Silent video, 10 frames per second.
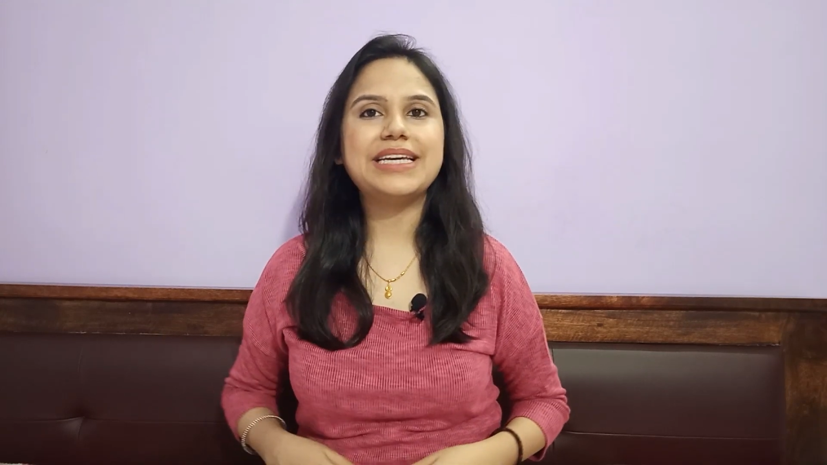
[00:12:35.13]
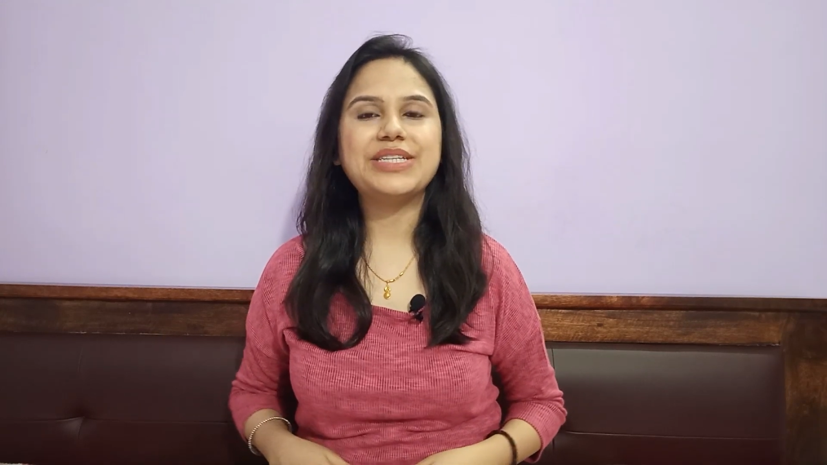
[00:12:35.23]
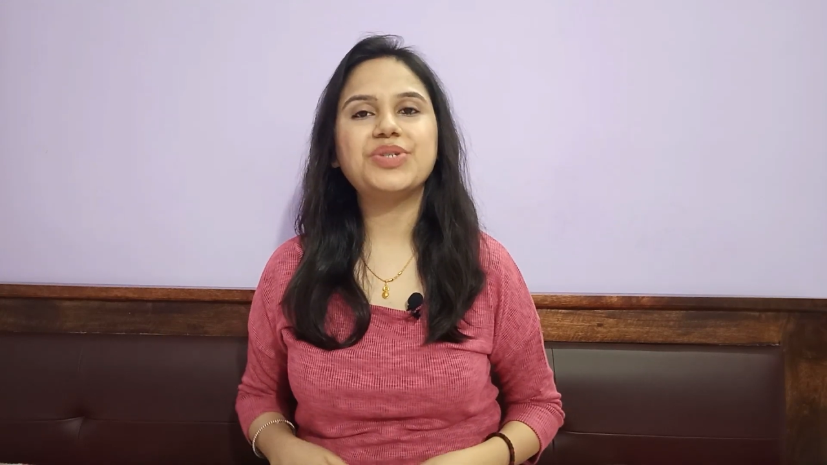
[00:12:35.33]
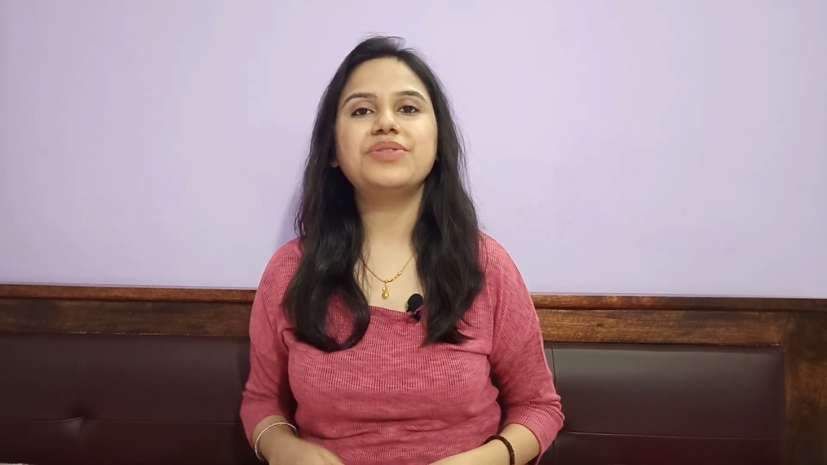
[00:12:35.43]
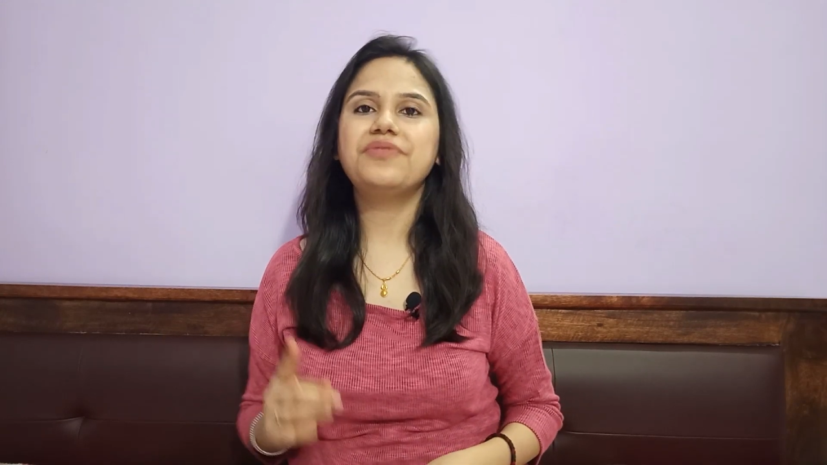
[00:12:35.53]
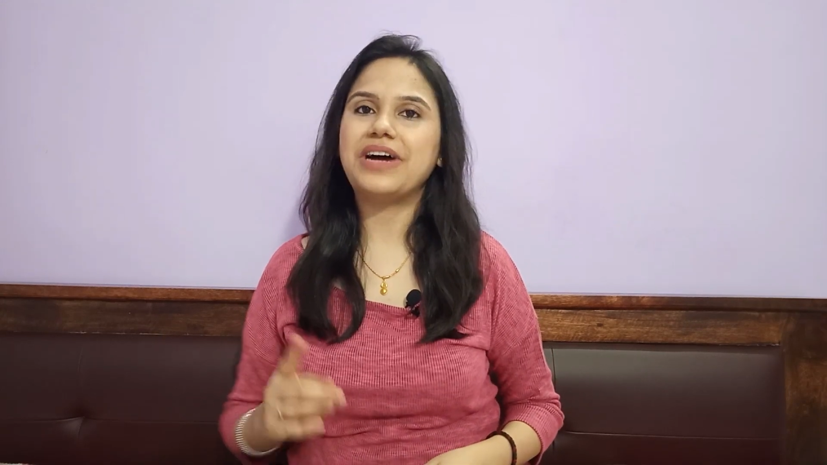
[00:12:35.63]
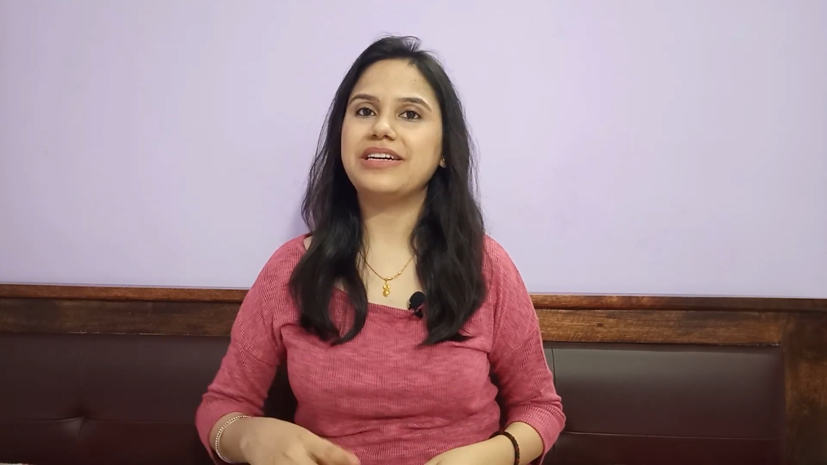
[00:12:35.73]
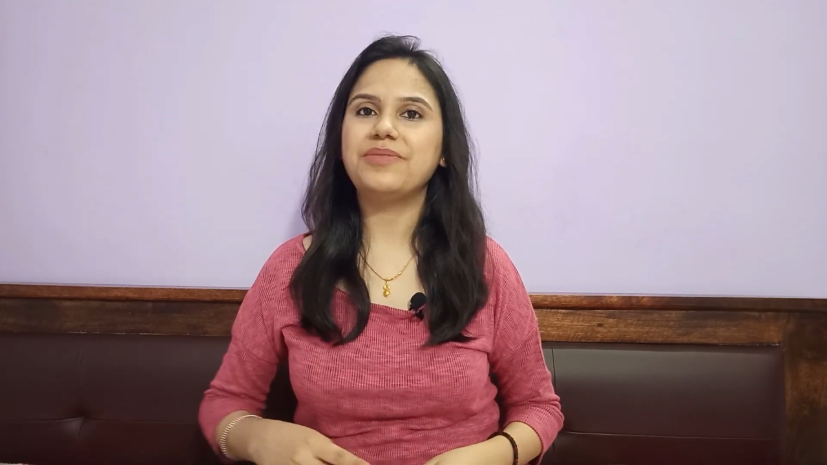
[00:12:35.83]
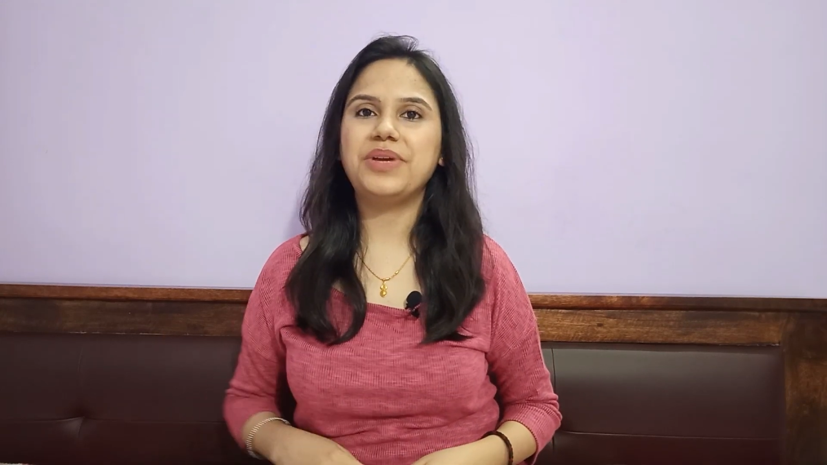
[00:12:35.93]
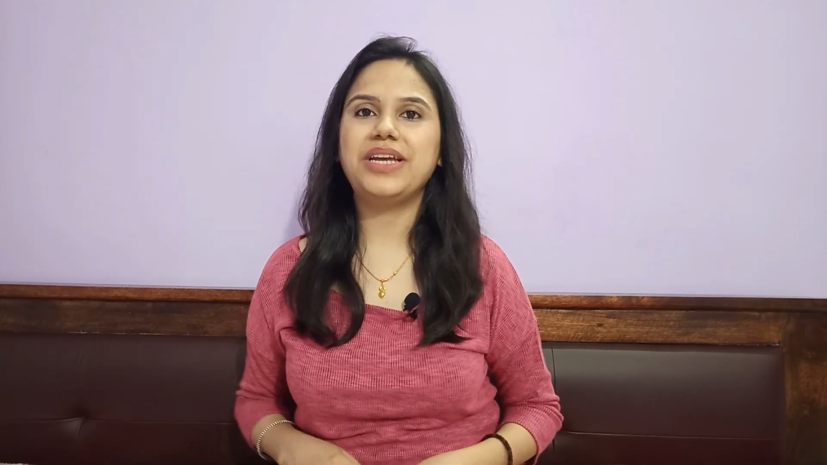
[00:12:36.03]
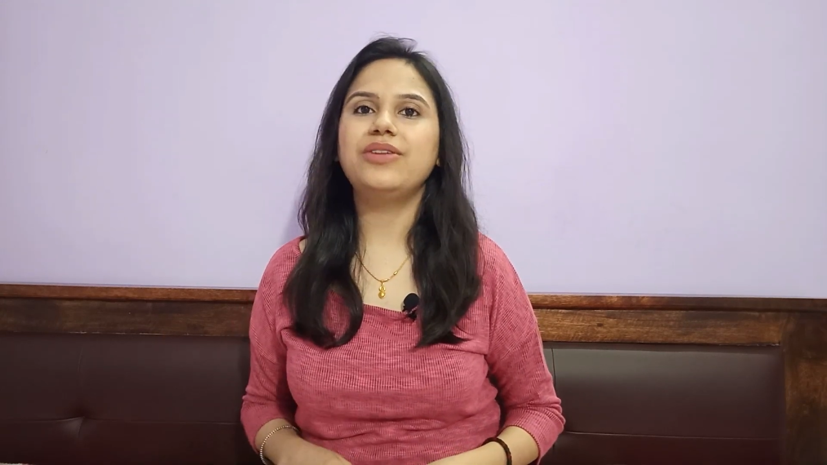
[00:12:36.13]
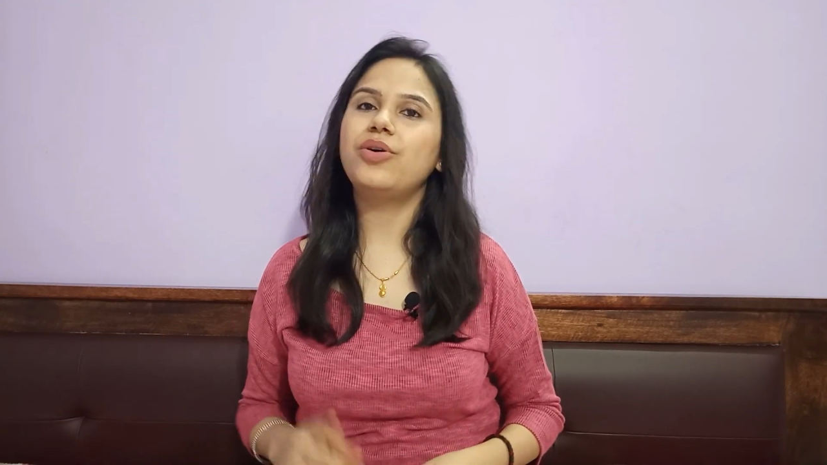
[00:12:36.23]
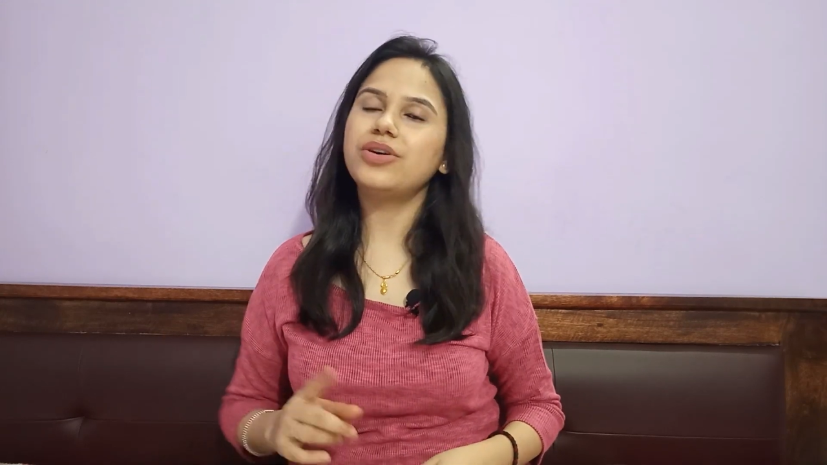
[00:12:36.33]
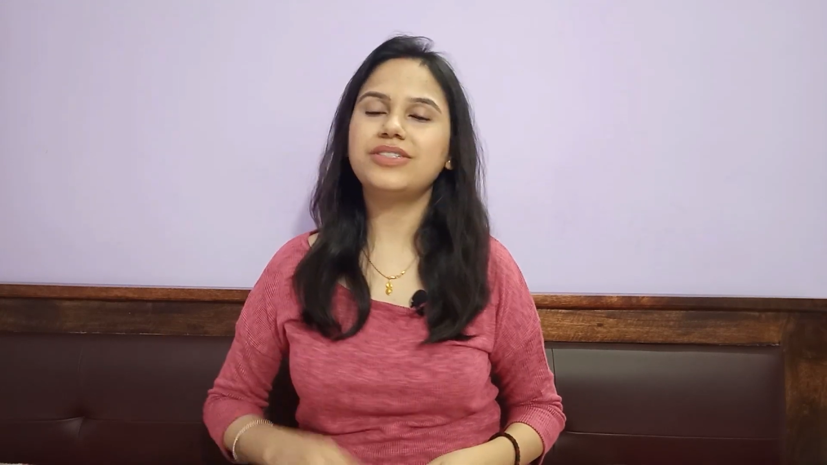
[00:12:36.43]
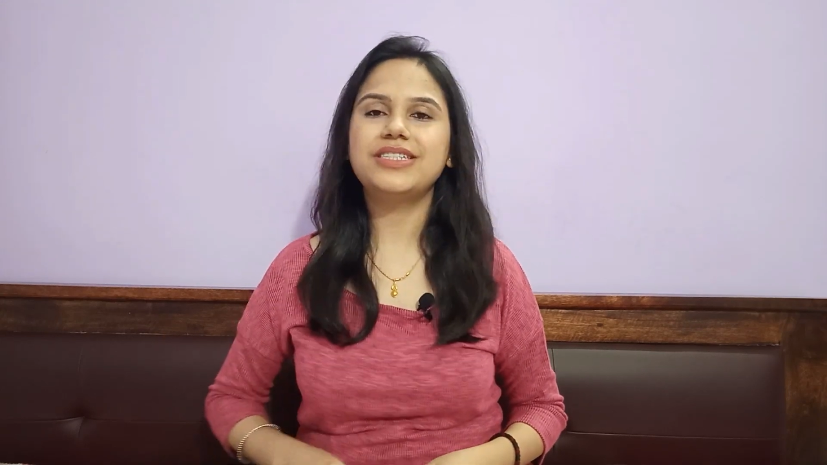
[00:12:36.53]
section via mail
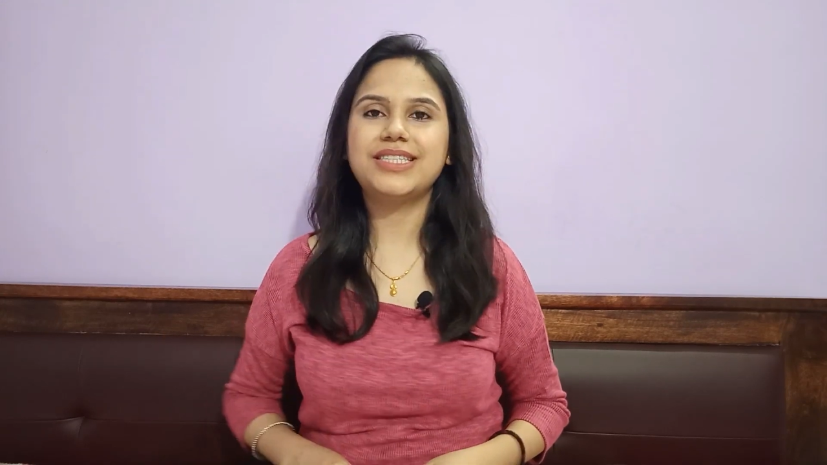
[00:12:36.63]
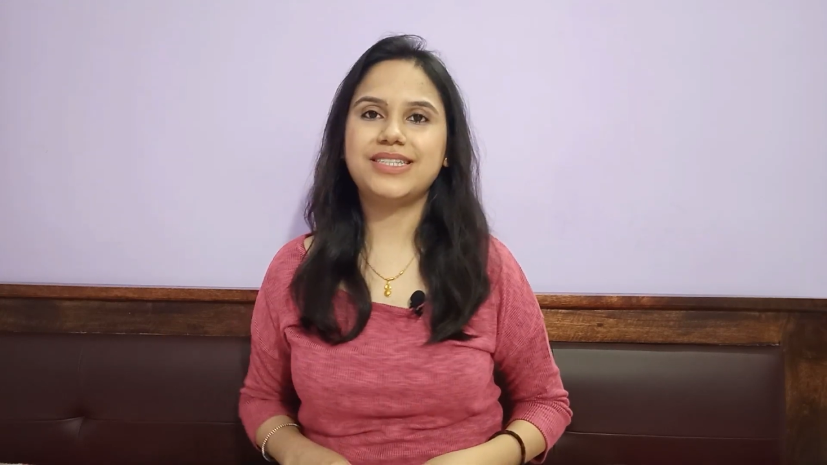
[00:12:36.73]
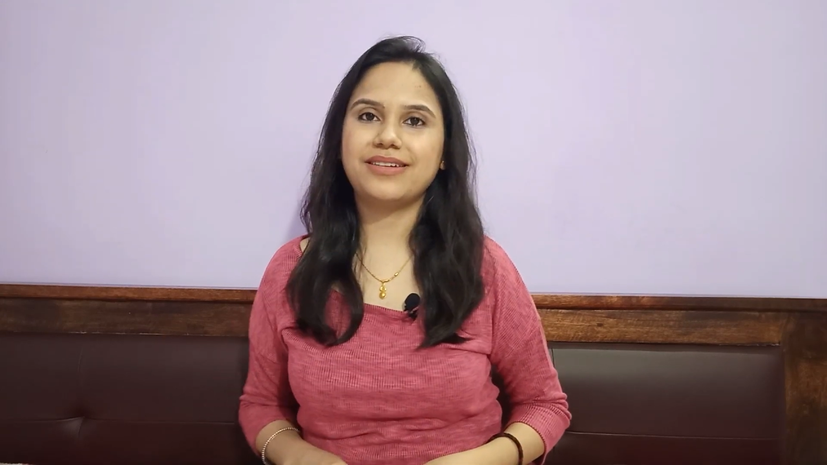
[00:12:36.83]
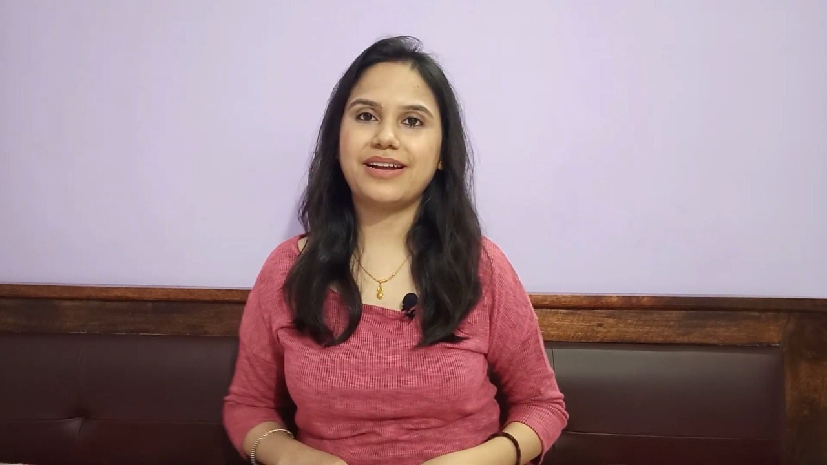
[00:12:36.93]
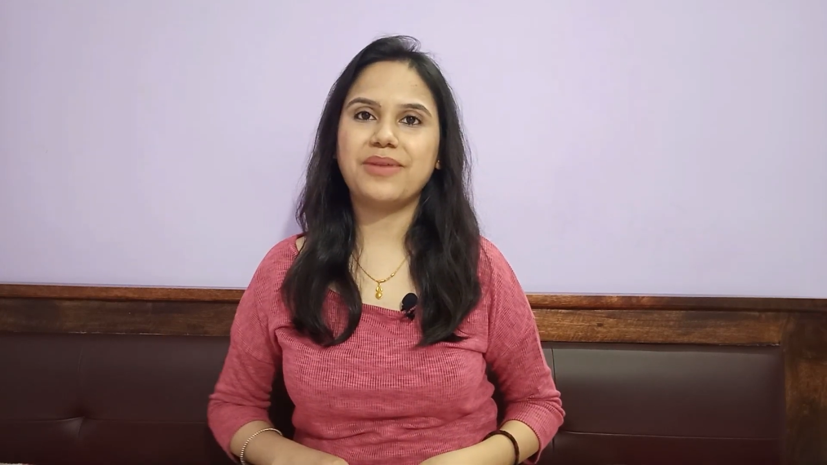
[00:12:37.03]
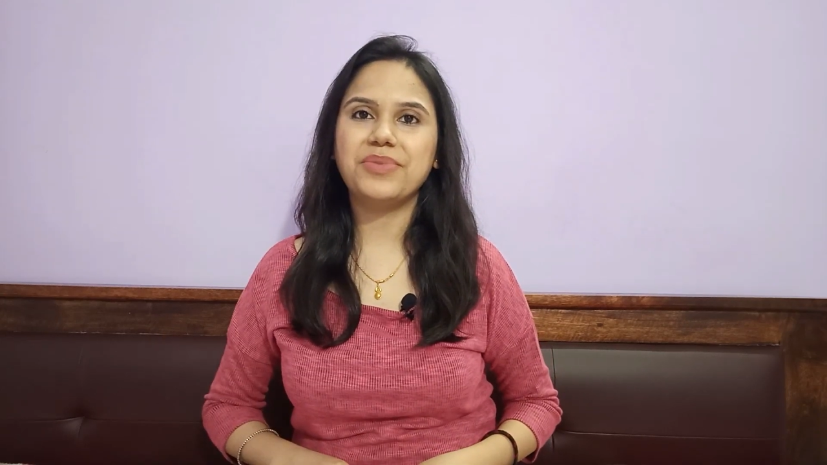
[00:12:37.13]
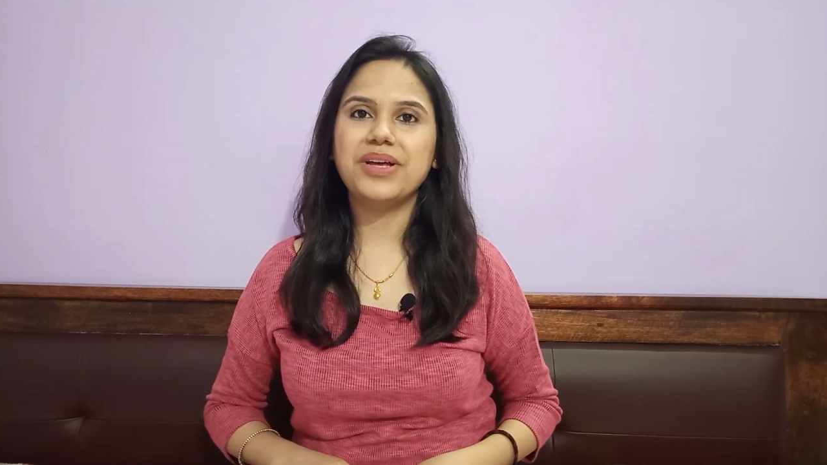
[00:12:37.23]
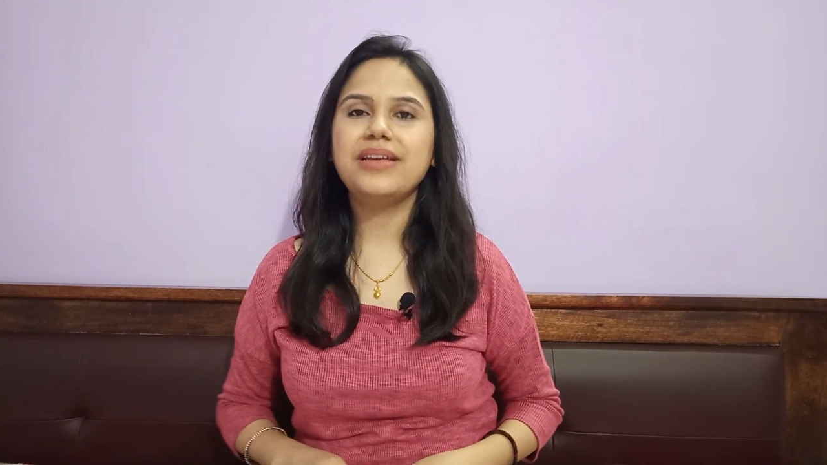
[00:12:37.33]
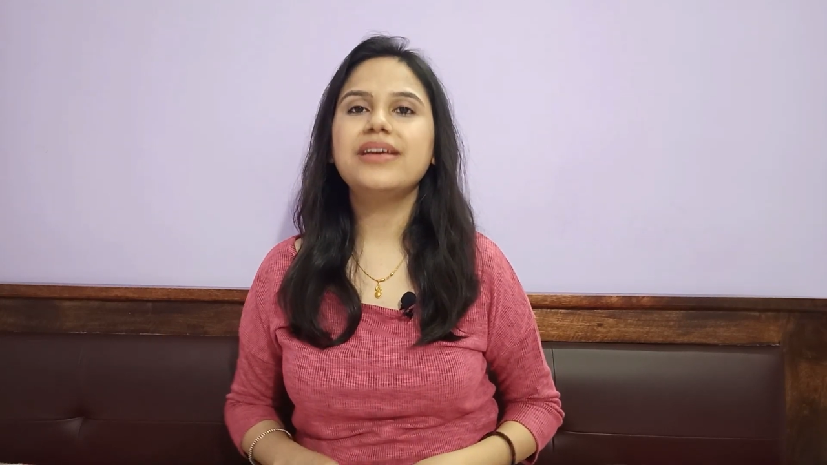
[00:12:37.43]
or on Instagram.